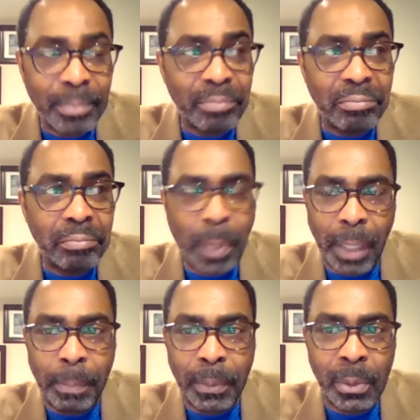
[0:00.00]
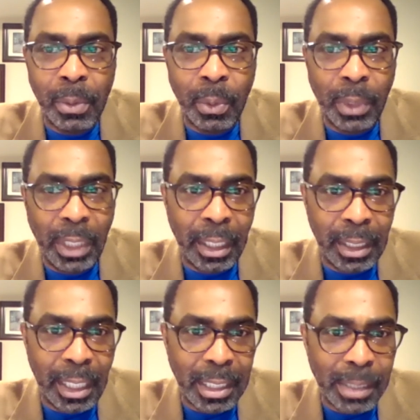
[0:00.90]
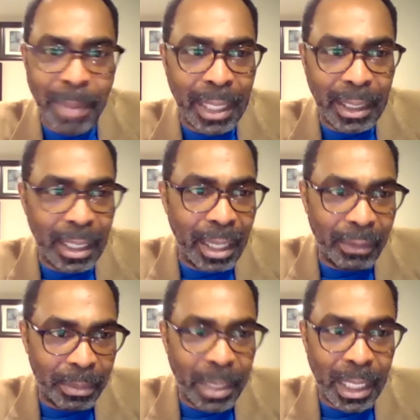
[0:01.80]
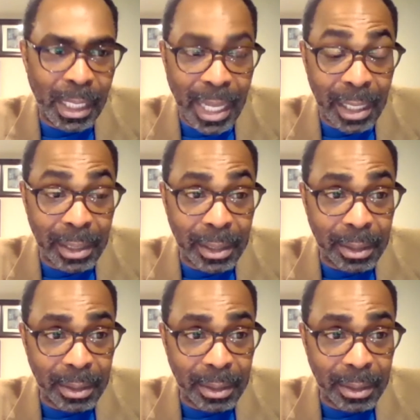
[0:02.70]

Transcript: people who think they're smarter than everybody else